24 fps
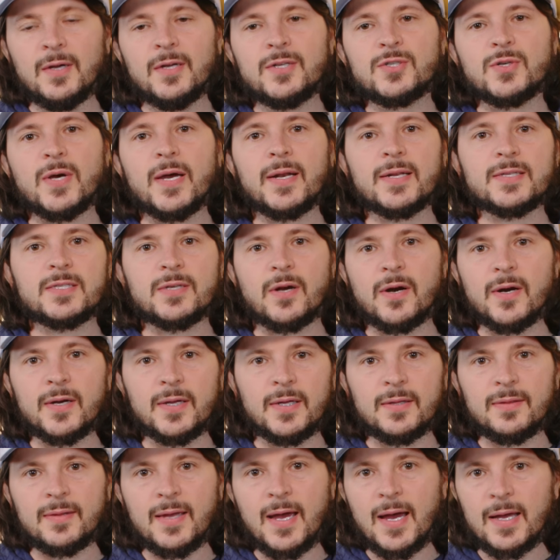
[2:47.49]
try to
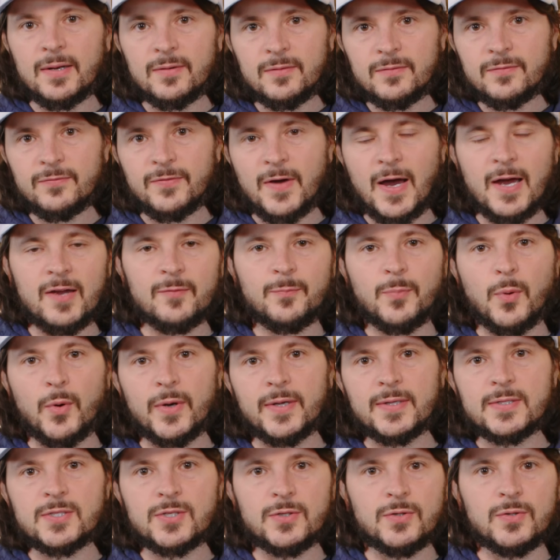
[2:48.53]
target that
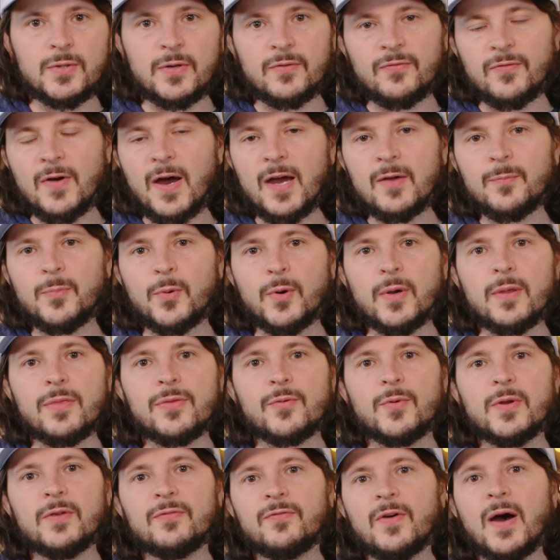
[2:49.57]
5.2 to
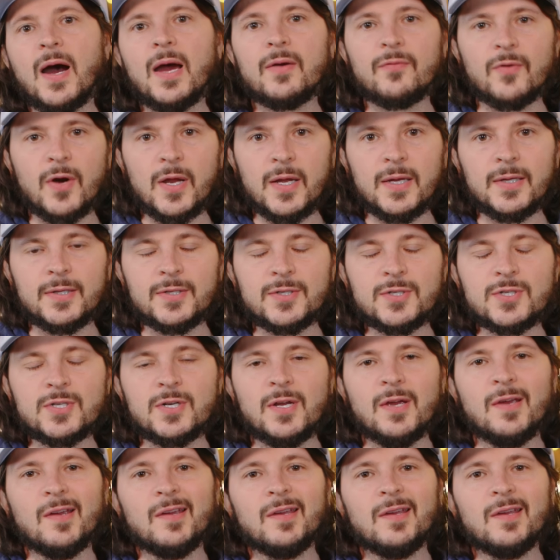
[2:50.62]
5.35 range,